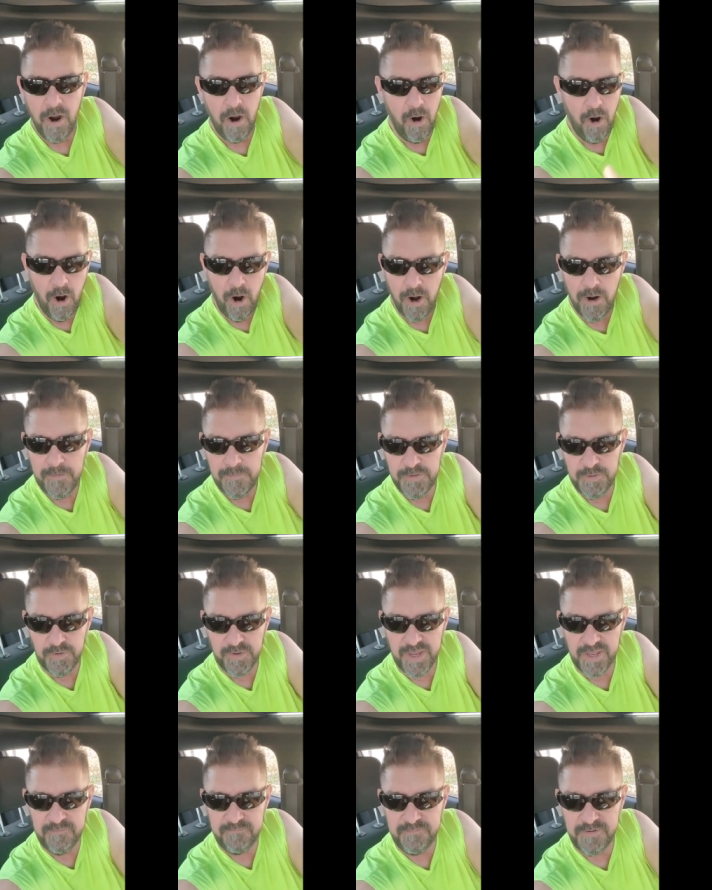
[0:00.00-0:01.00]
or
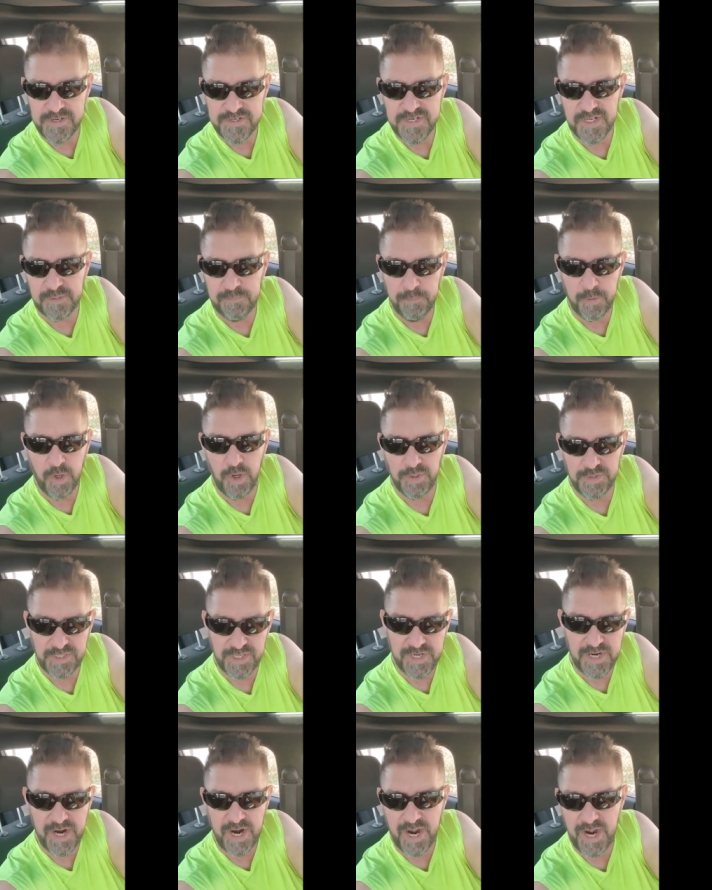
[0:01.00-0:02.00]
you can visit
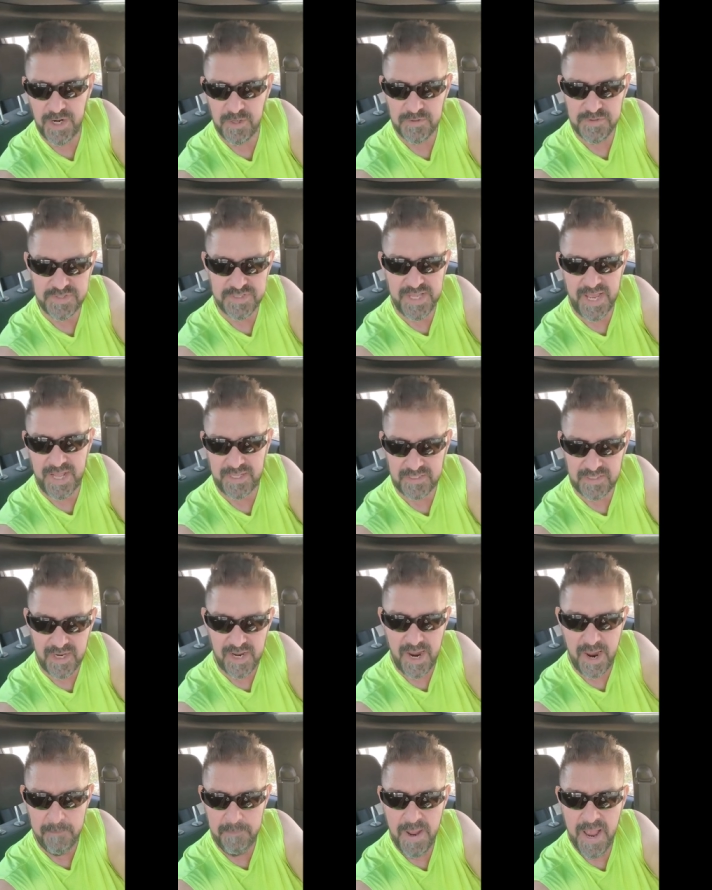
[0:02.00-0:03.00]

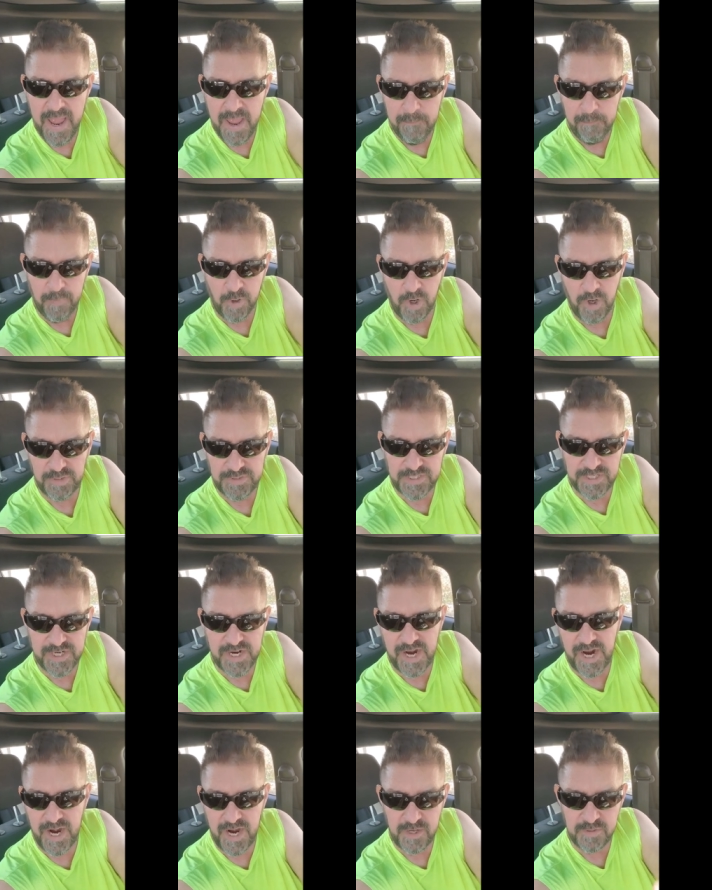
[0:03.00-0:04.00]
brothercarlos.com,
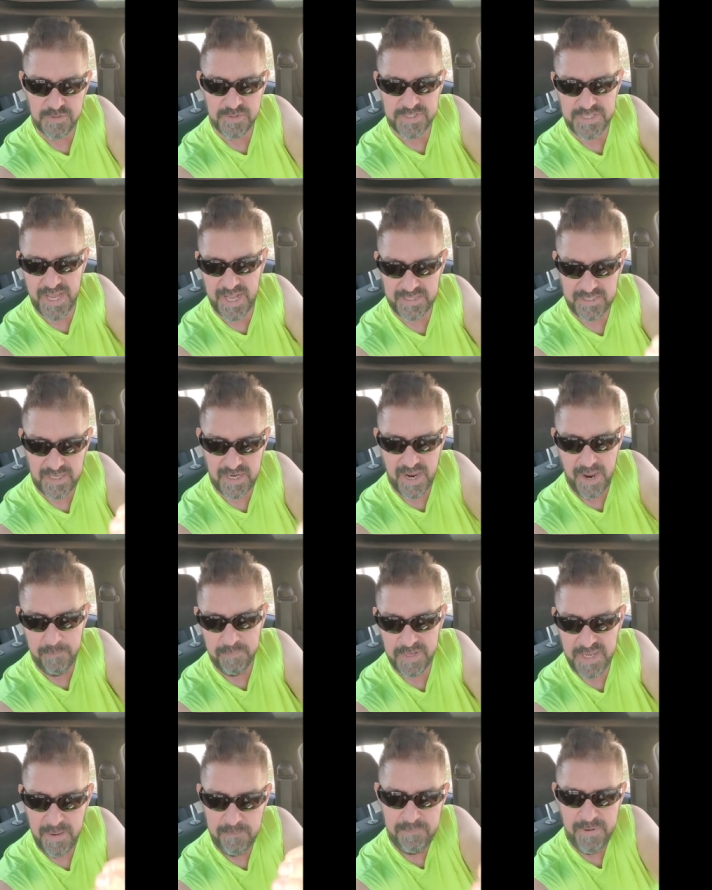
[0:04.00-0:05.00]

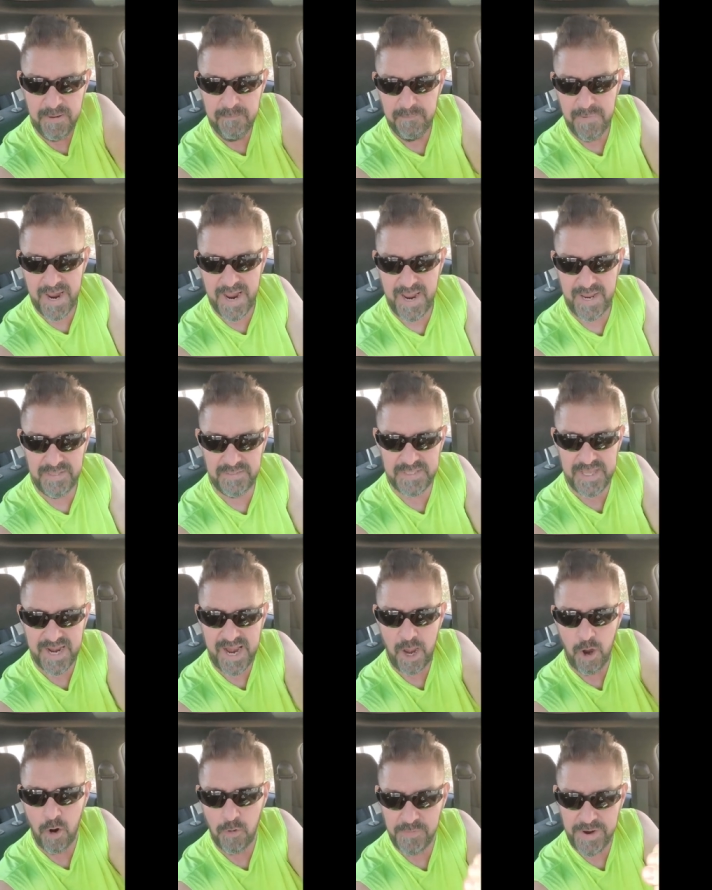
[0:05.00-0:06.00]
brothercarlos.com. Keep in mind
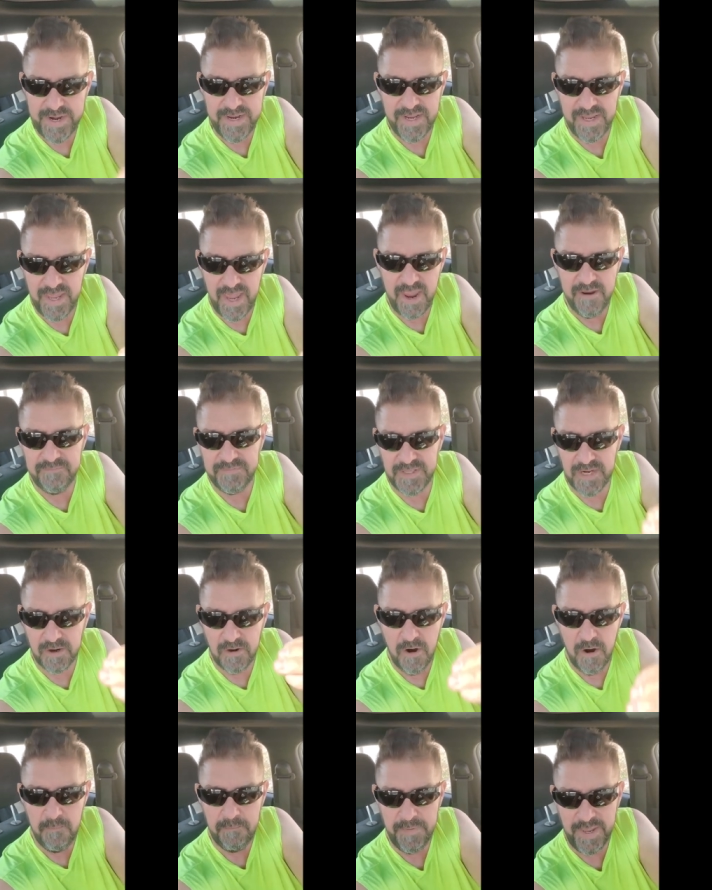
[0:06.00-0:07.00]
that I already gave the
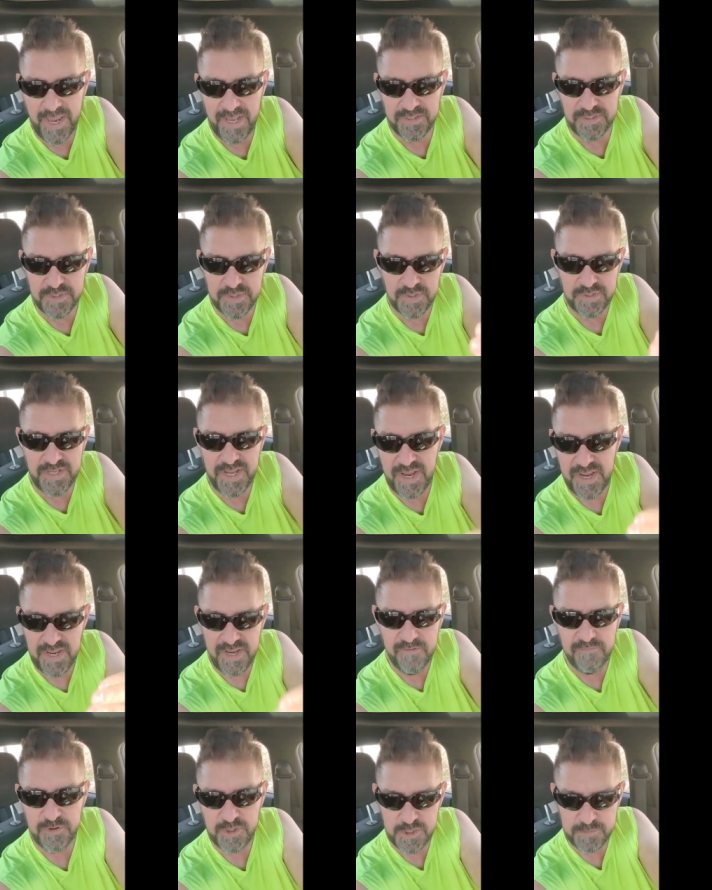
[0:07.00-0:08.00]
command to the
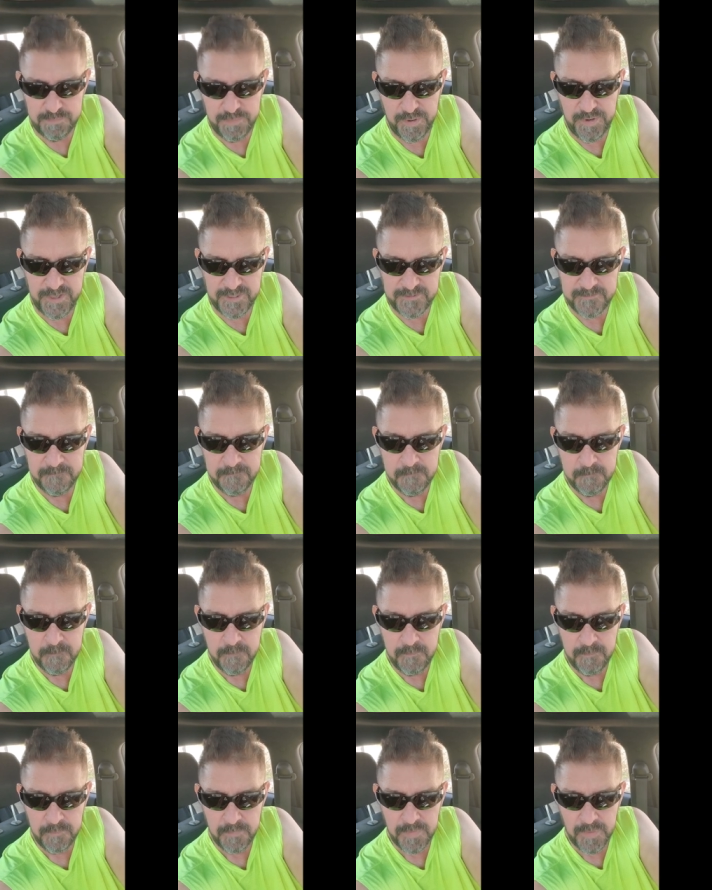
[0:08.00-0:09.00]
evil spirit,
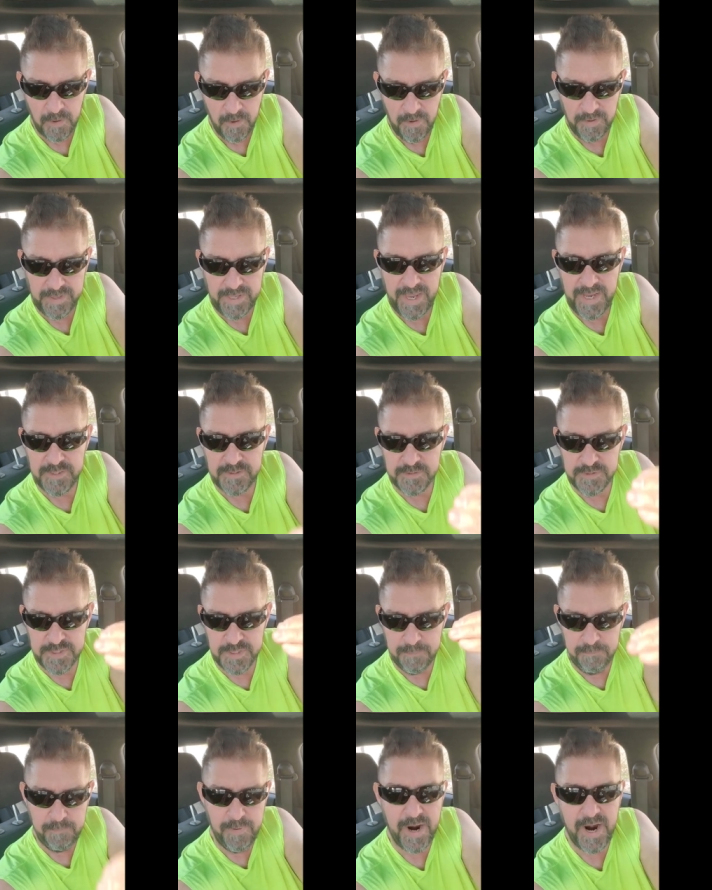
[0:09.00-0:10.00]
okay, to
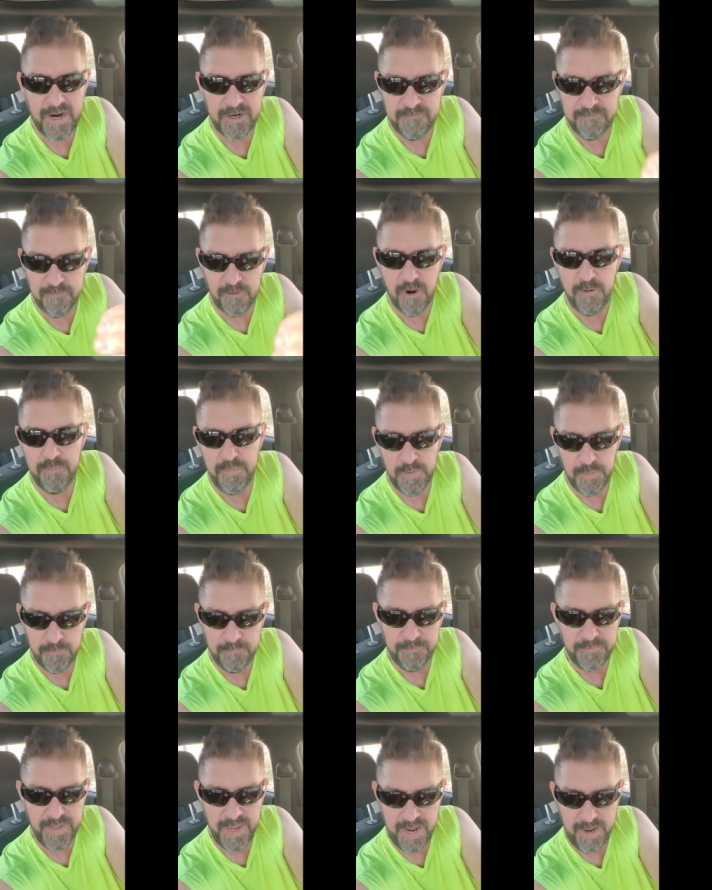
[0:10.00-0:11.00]
depart from you.
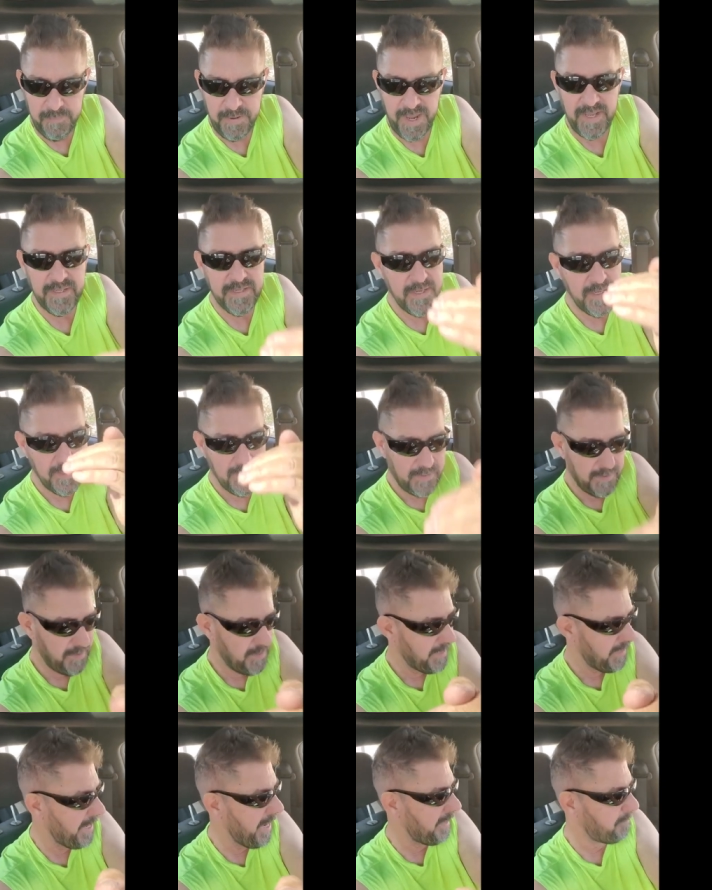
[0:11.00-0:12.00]
Amen.
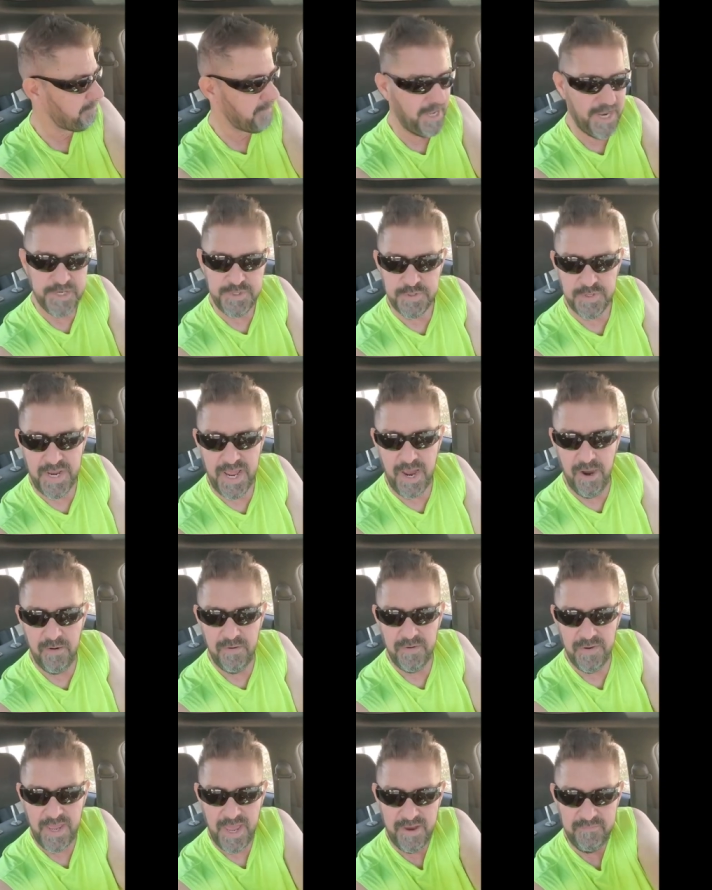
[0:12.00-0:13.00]
God bless you
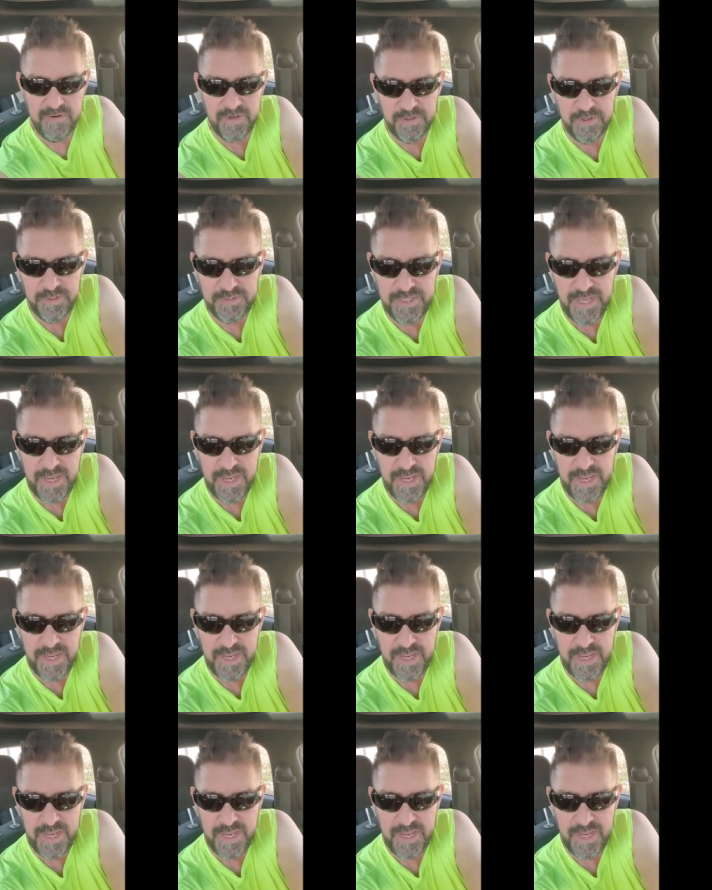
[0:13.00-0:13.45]
now. Have a good